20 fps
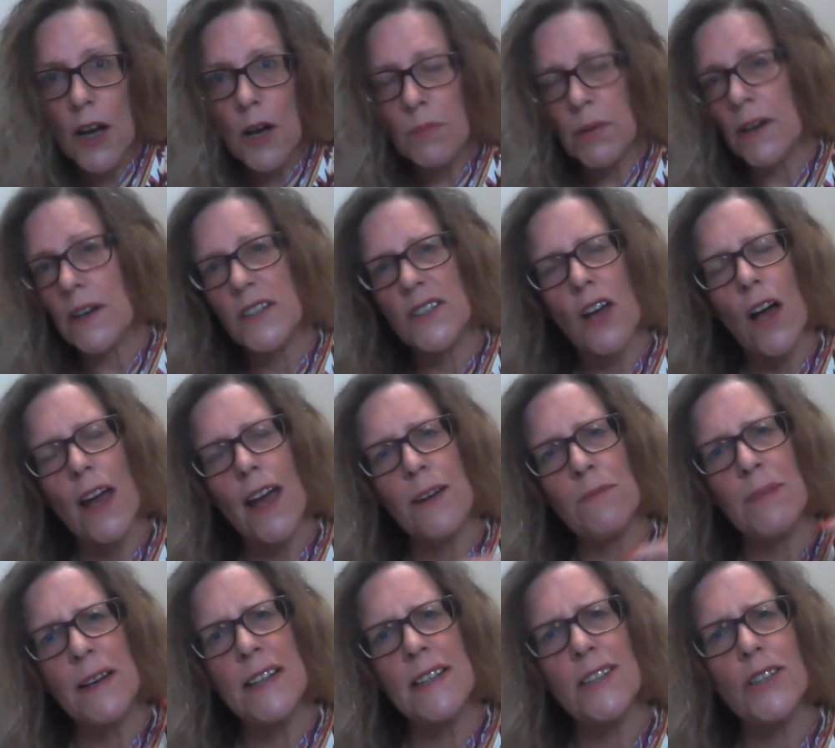because I had
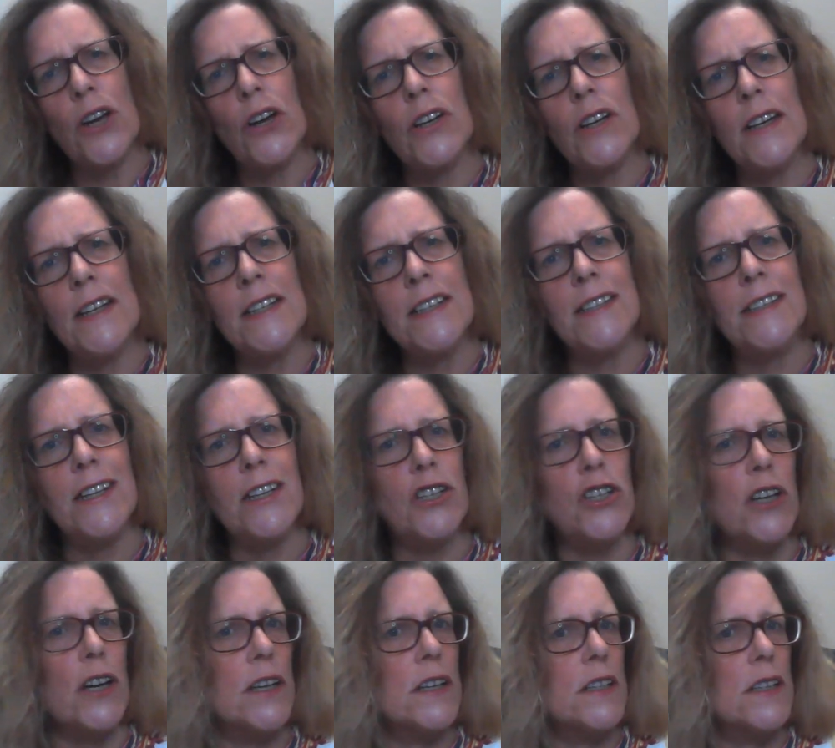been so
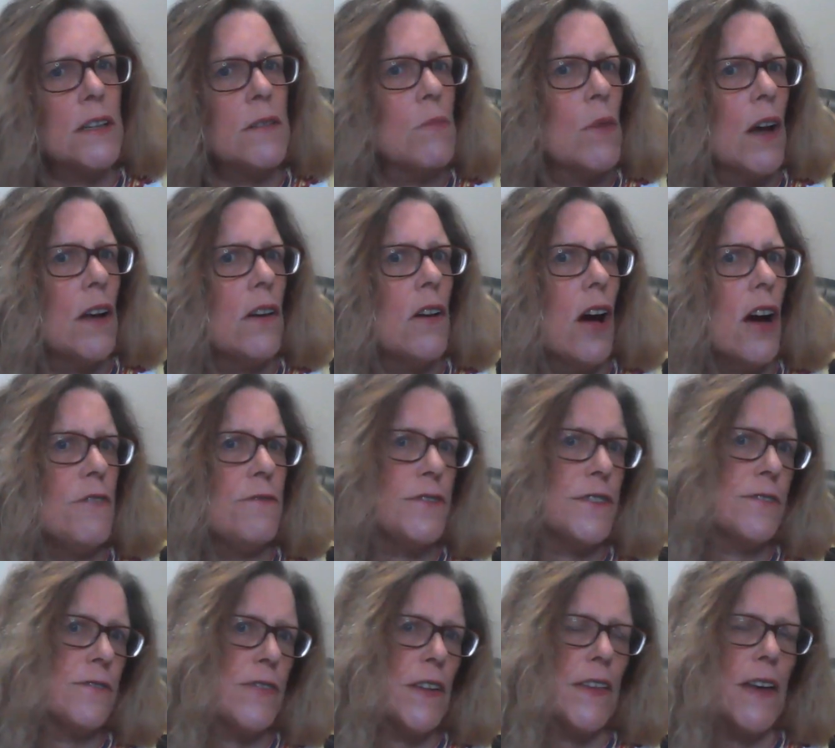conditioned in my life
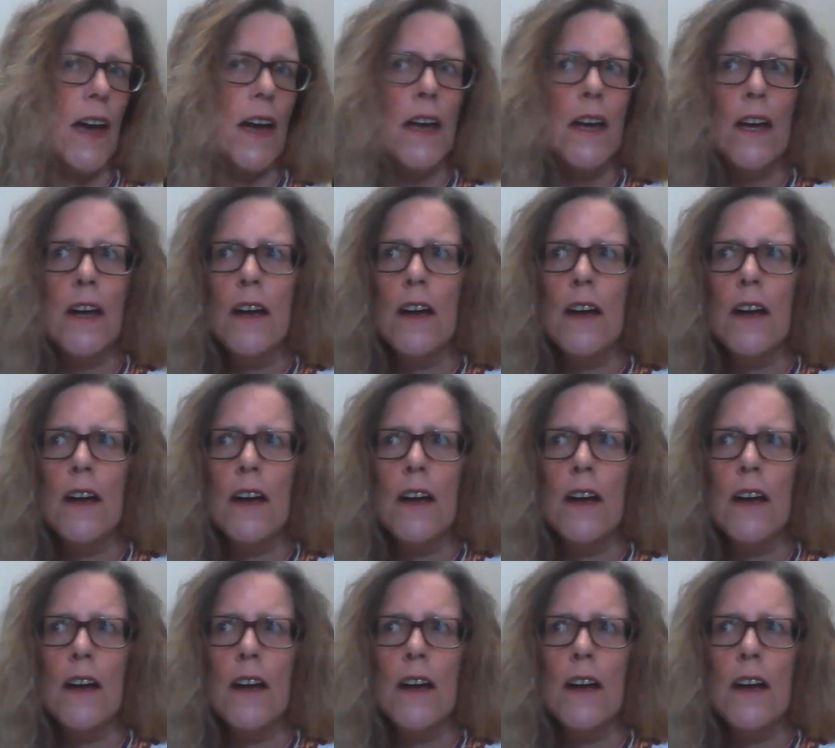for the